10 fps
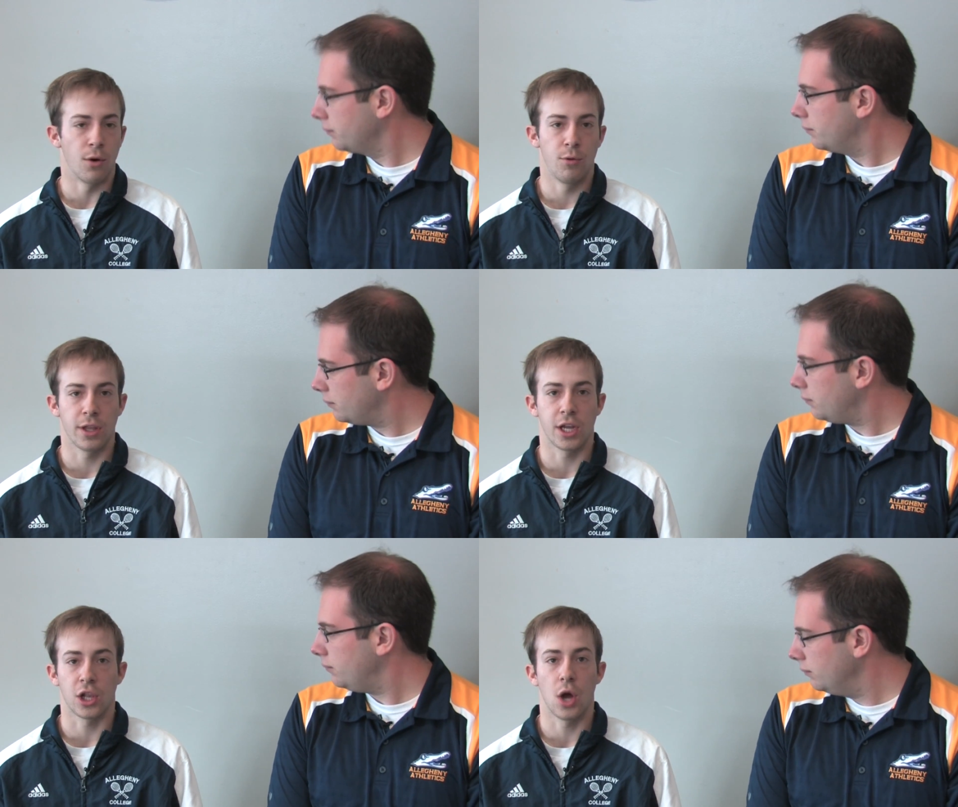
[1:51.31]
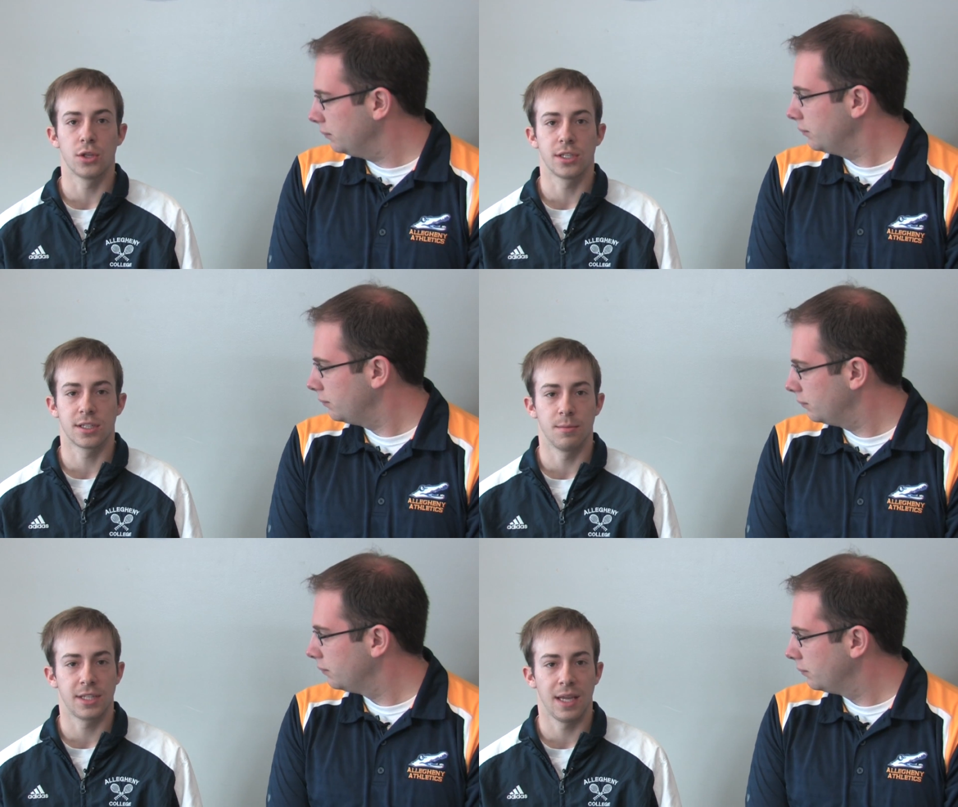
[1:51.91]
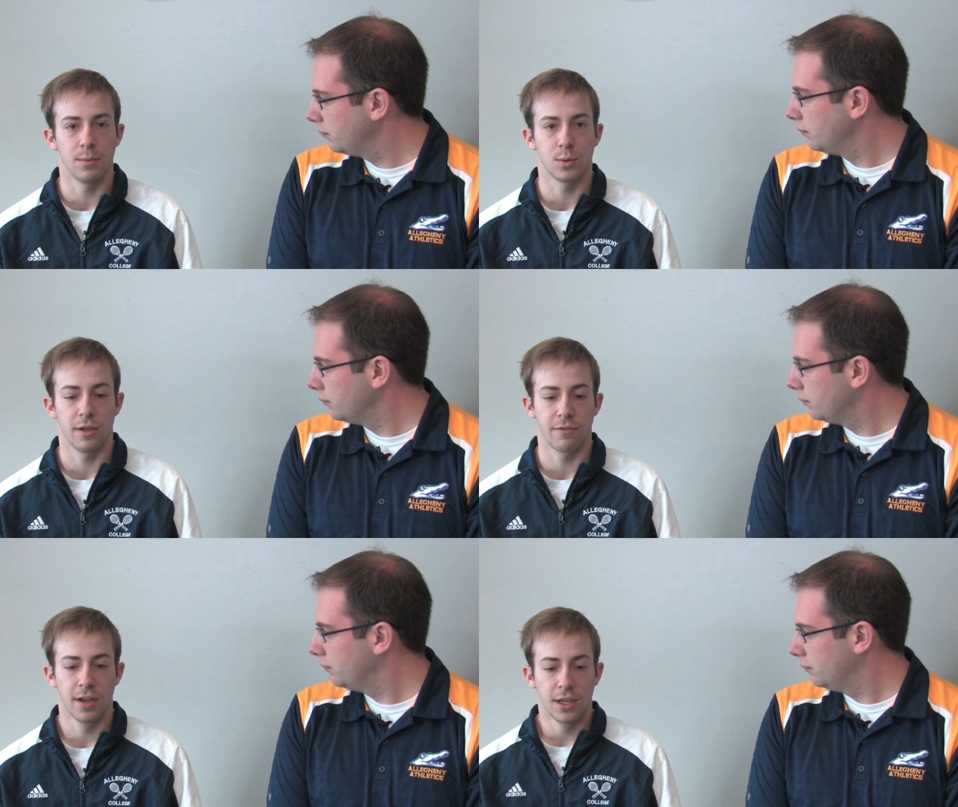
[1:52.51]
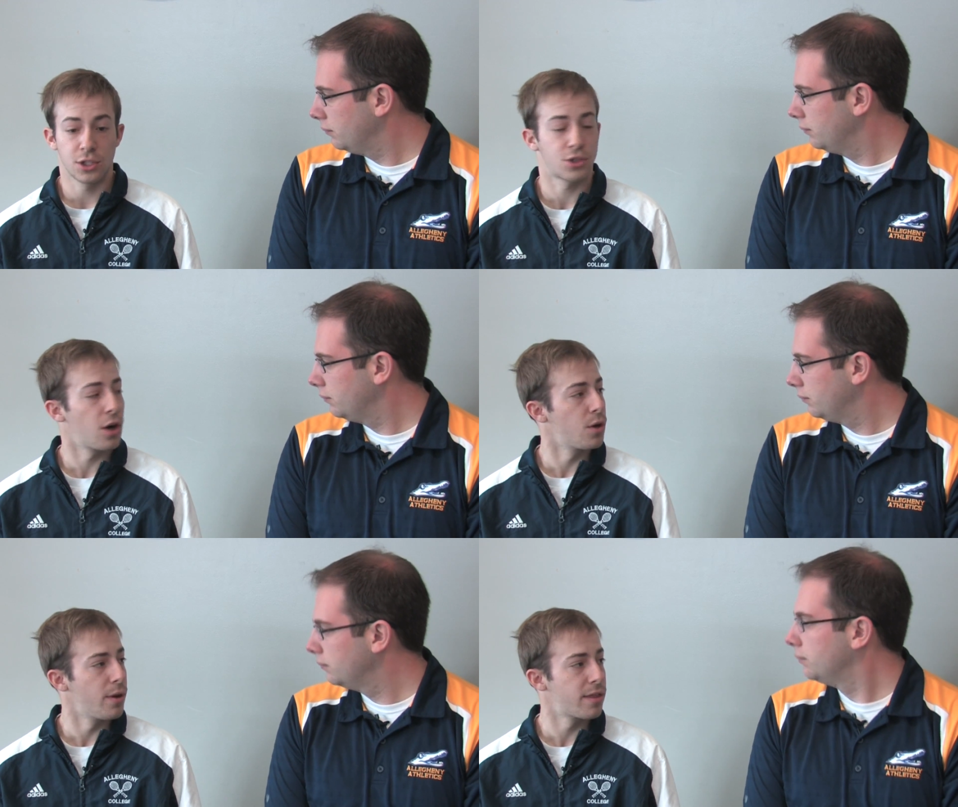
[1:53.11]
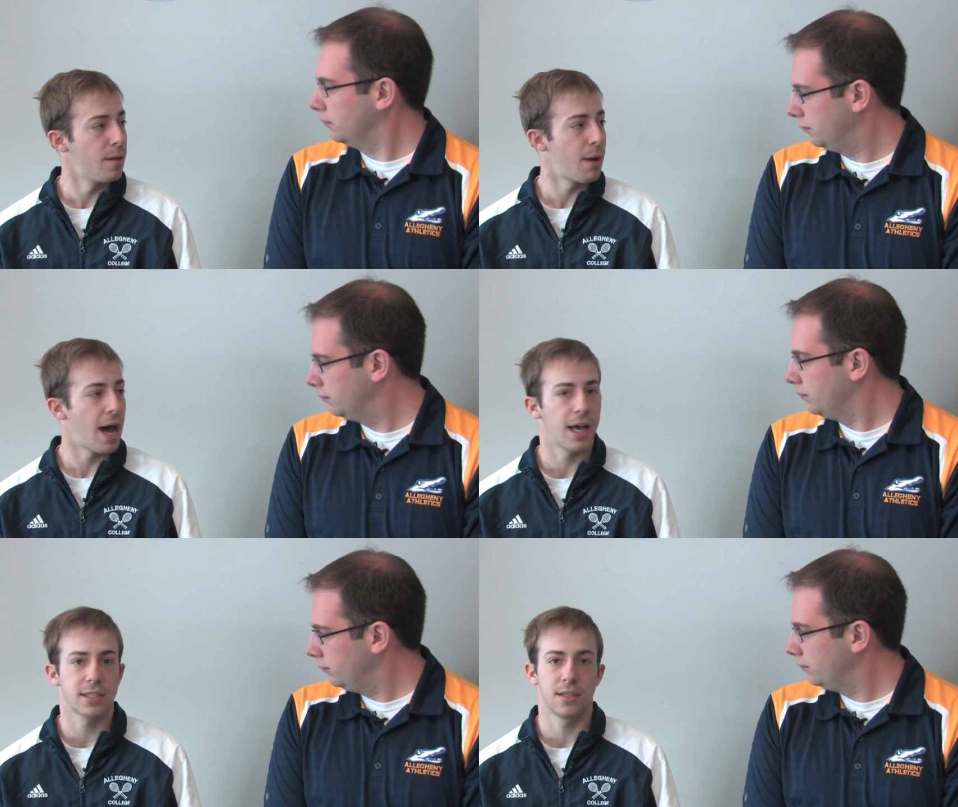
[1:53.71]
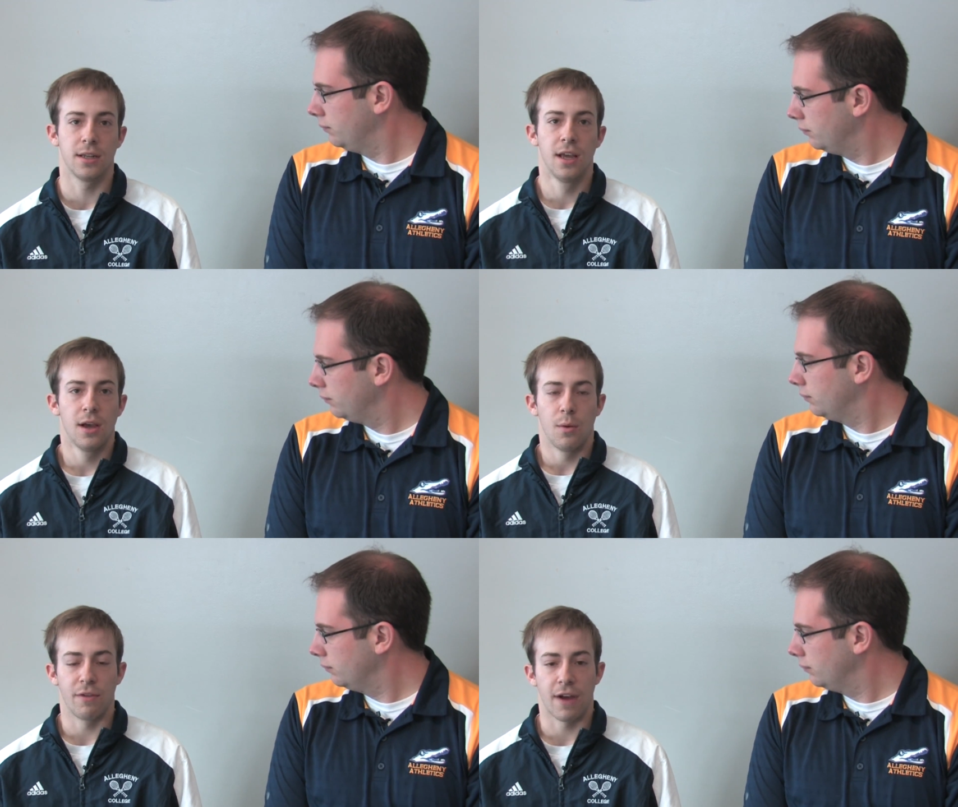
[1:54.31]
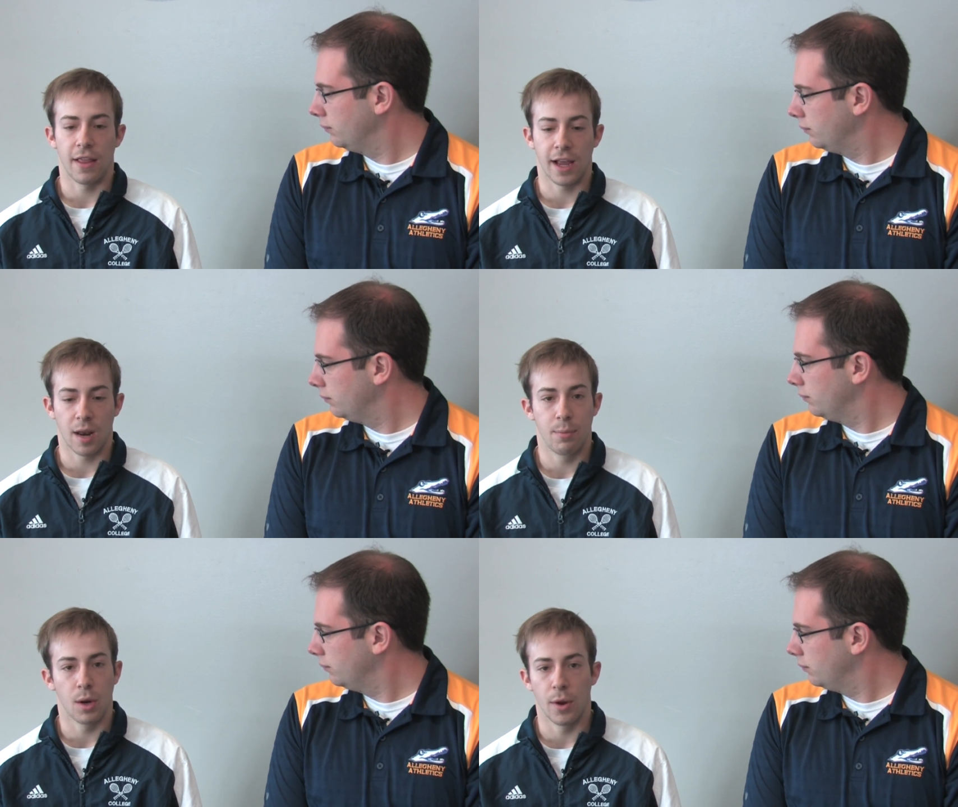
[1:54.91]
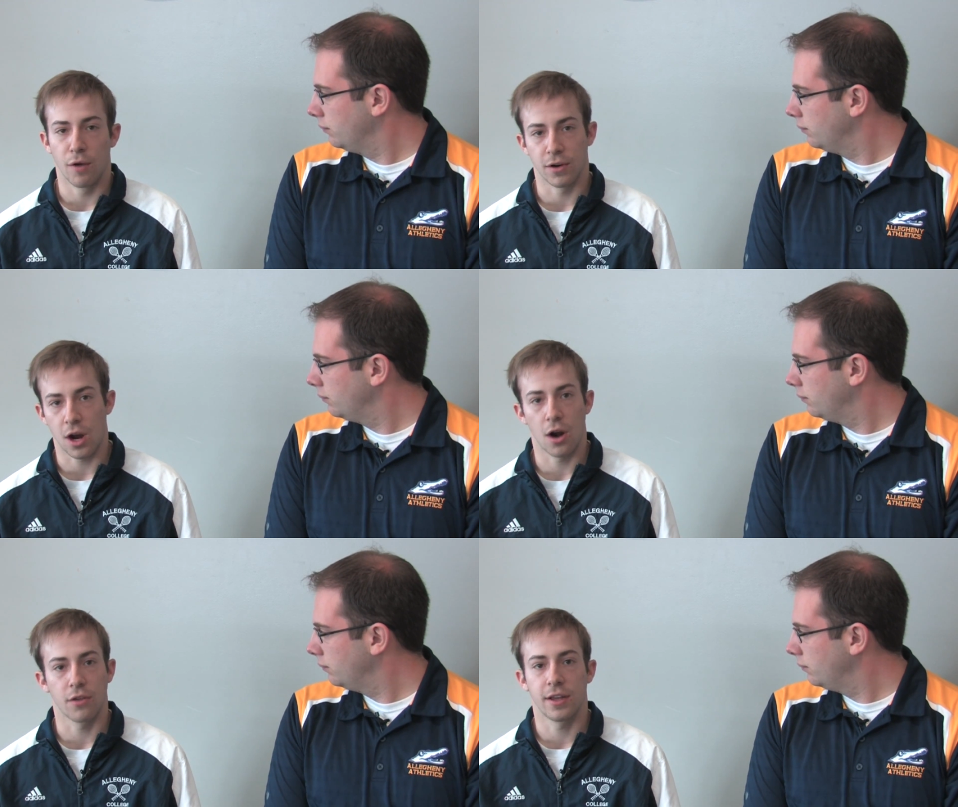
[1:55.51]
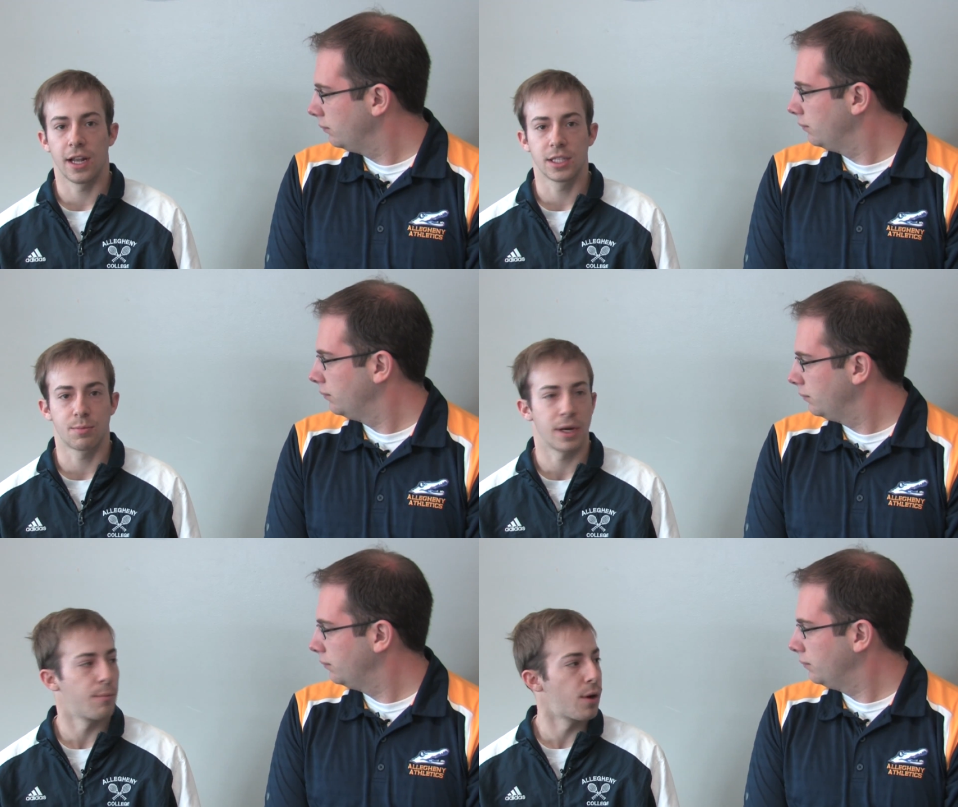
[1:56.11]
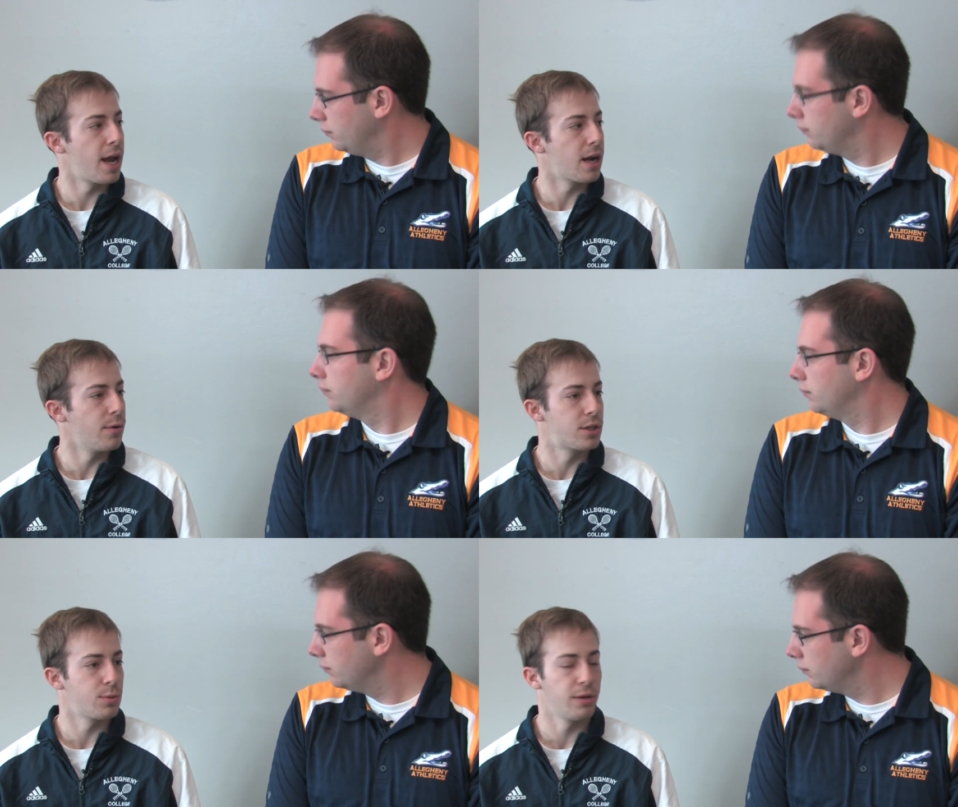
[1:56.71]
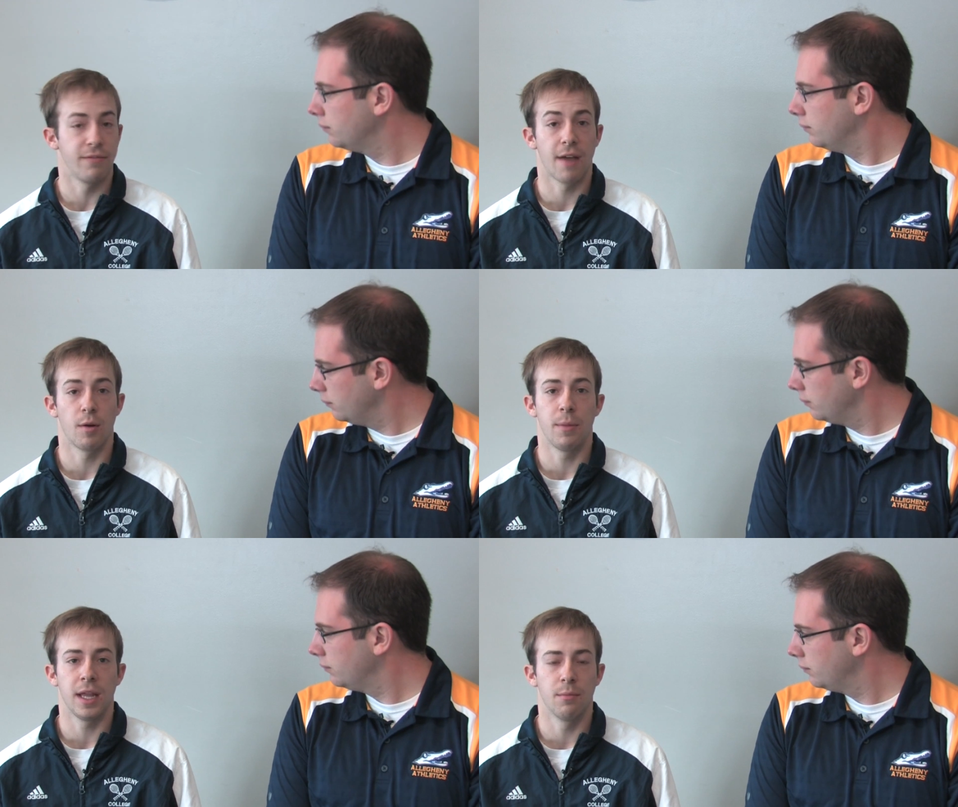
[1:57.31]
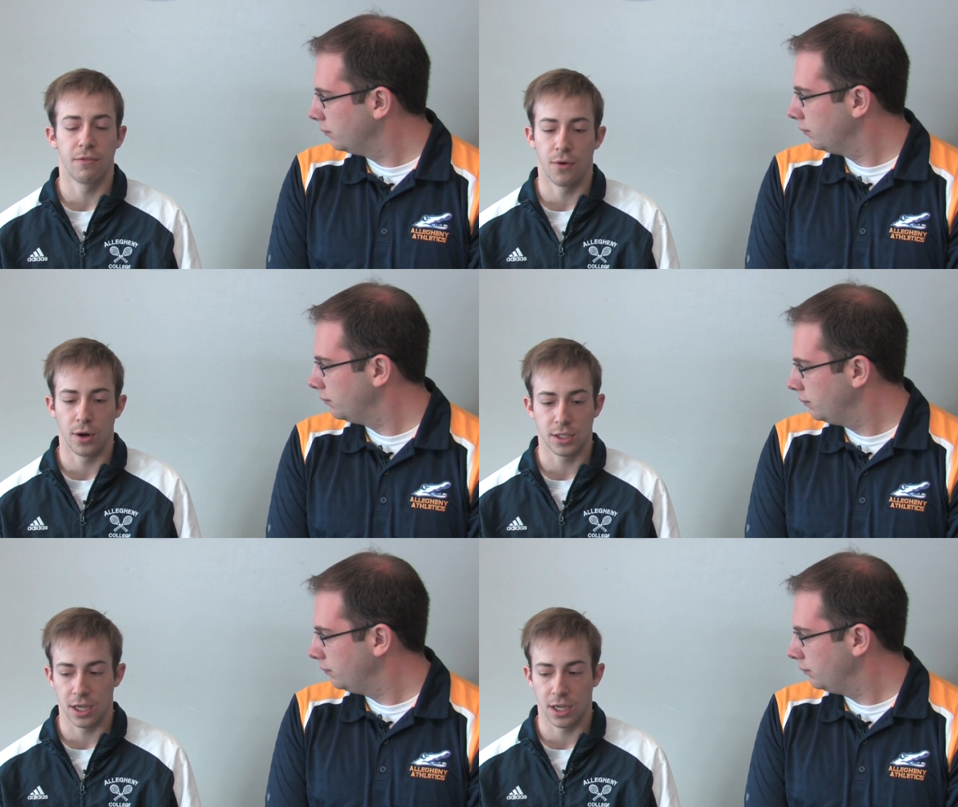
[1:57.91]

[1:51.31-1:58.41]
Speaker 1: We're really close to some teams we've struggled with in the past, and we finally got a big win over Carlton on spring break, which we've never beaten before.